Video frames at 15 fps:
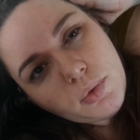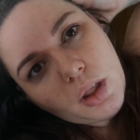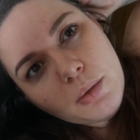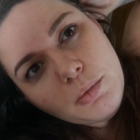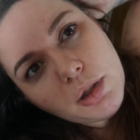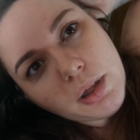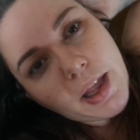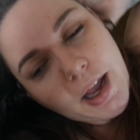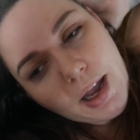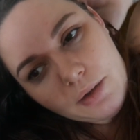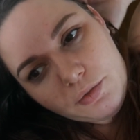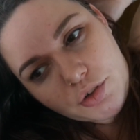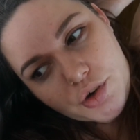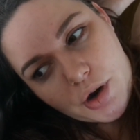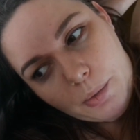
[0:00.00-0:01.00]
I'm only
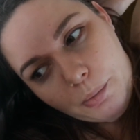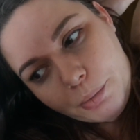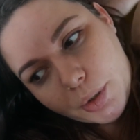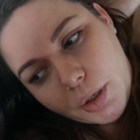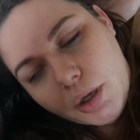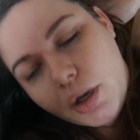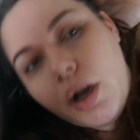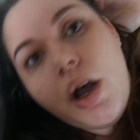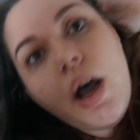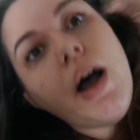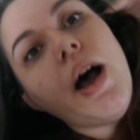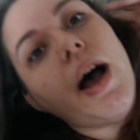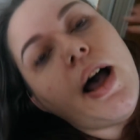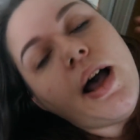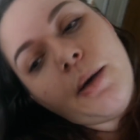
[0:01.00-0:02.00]
half a tramp.
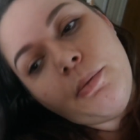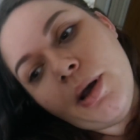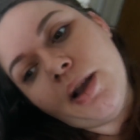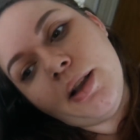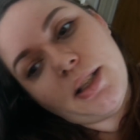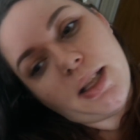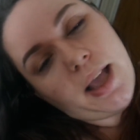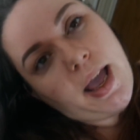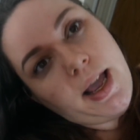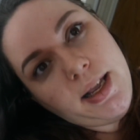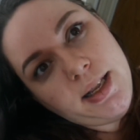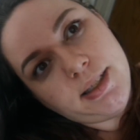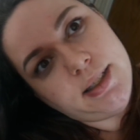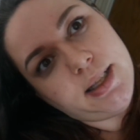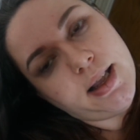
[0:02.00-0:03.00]
So
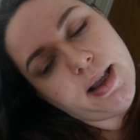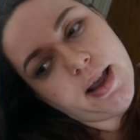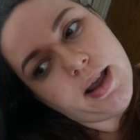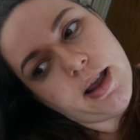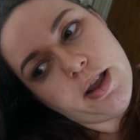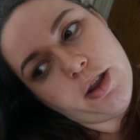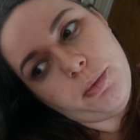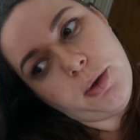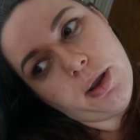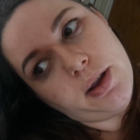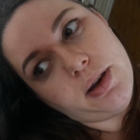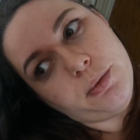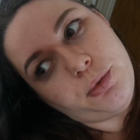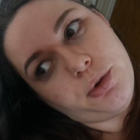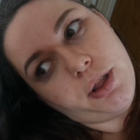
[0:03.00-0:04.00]
yes, I hope you
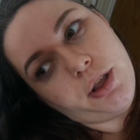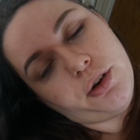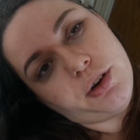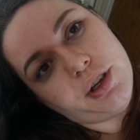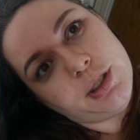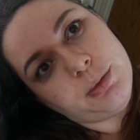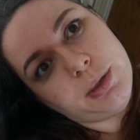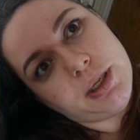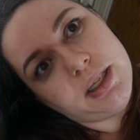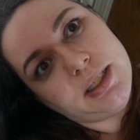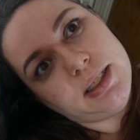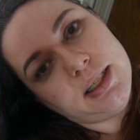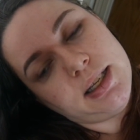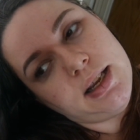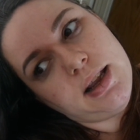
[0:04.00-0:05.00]
had a brilliant
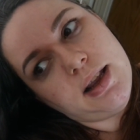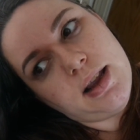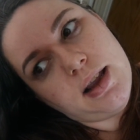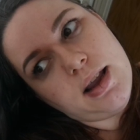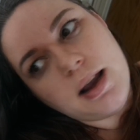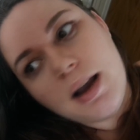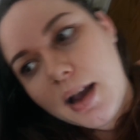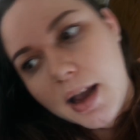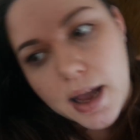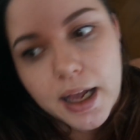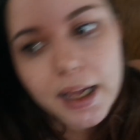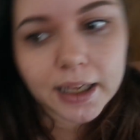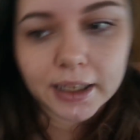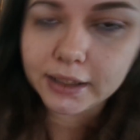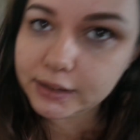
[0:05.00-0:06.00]
Christmas.
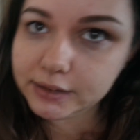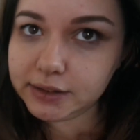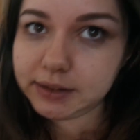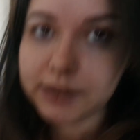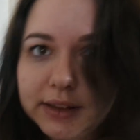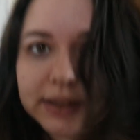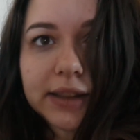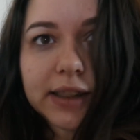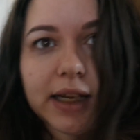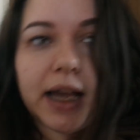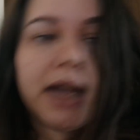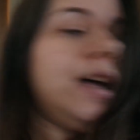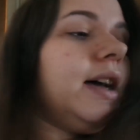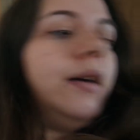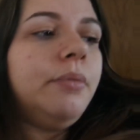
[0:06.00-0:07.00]
And
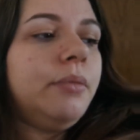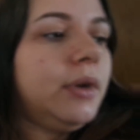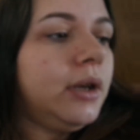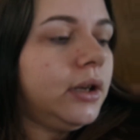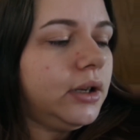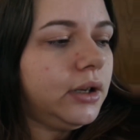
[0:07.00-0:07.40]
I